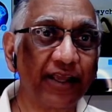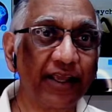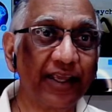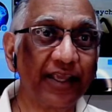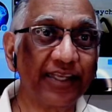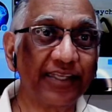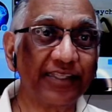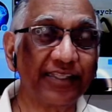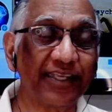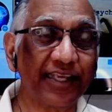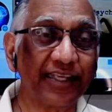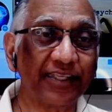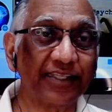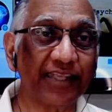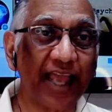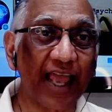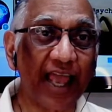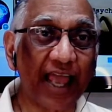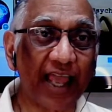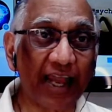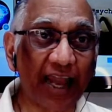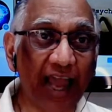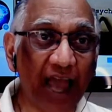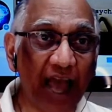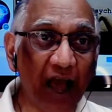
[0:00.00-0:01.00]
He says,
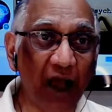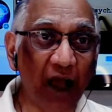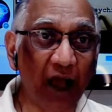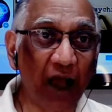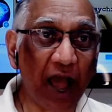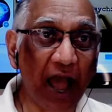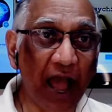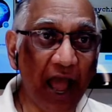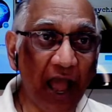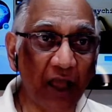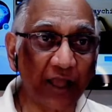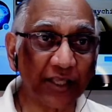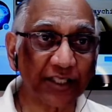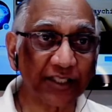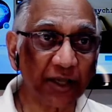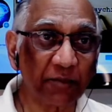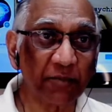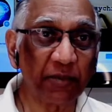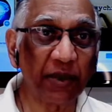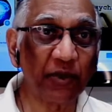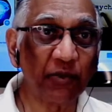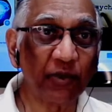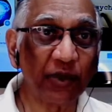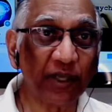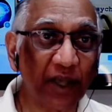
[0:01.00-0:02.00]
and uh, somebody will